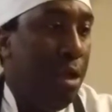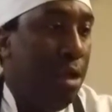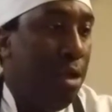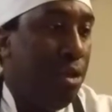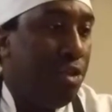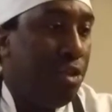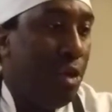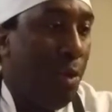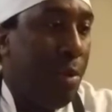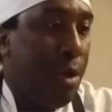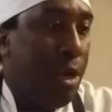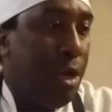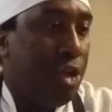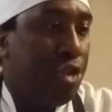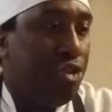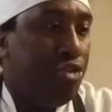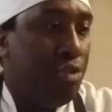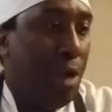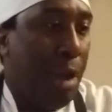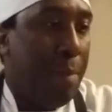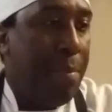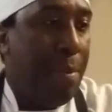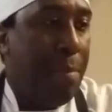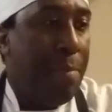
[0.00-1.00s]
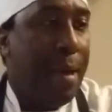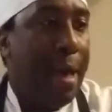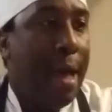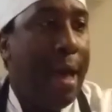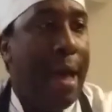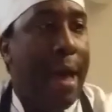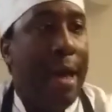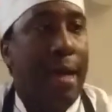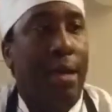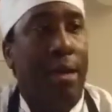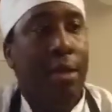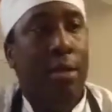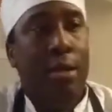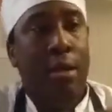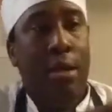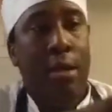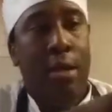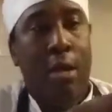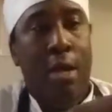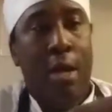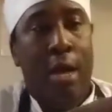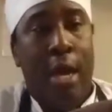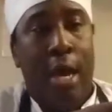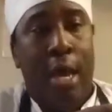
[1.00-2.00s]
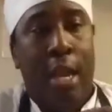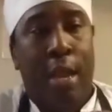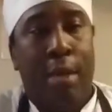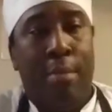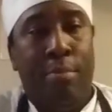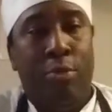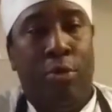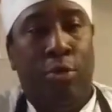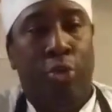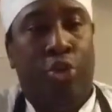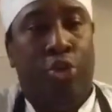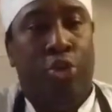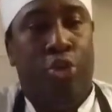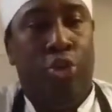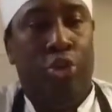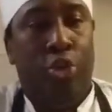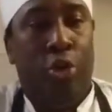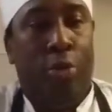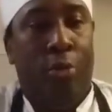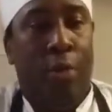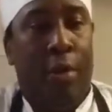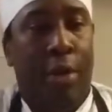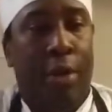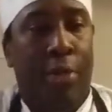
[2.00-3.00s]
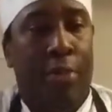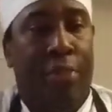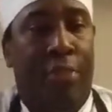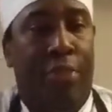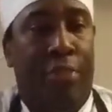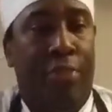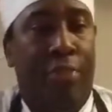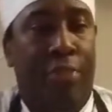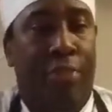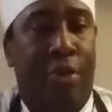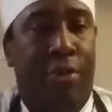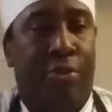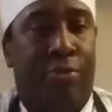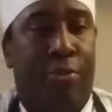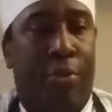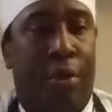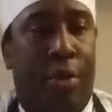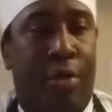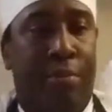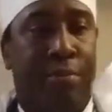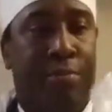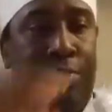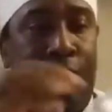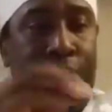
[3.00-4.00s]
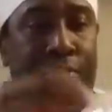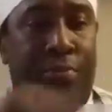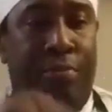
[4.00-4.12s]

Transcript: So we're going to stripe a bag, and I'm going to do it with this one.